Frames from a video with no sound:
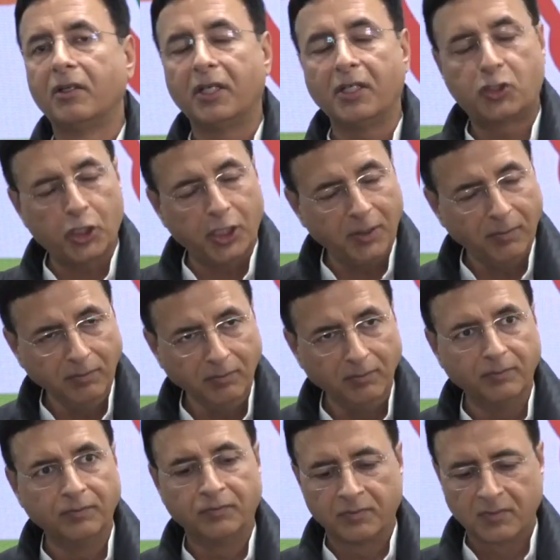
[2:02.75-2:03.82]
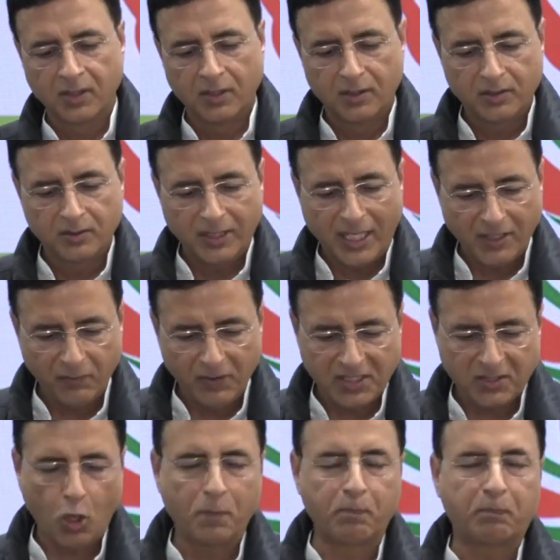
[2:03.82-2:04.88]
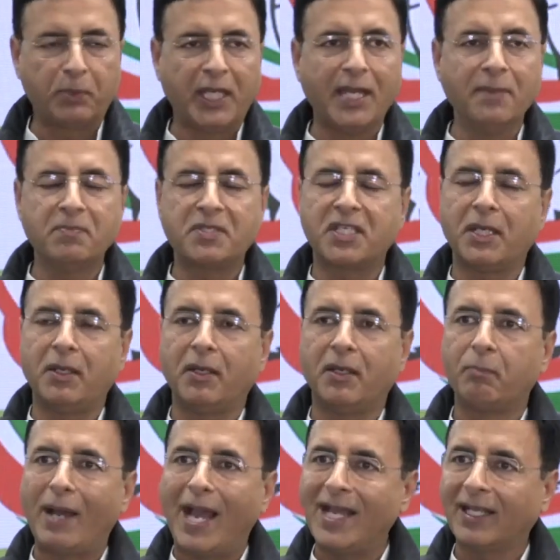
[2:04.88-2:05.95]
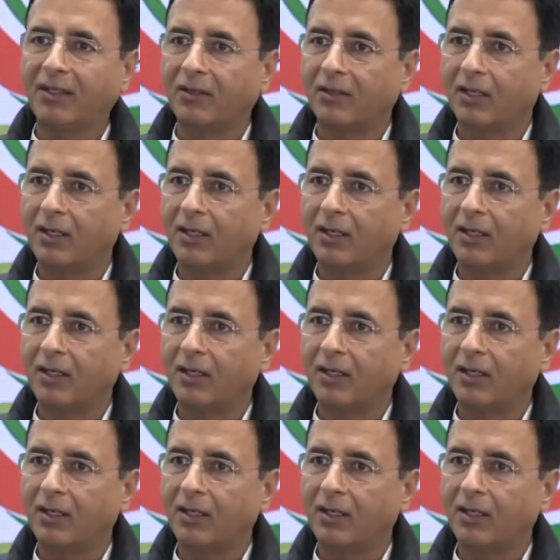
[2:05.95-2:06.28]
regime. Then we saw P M C Bank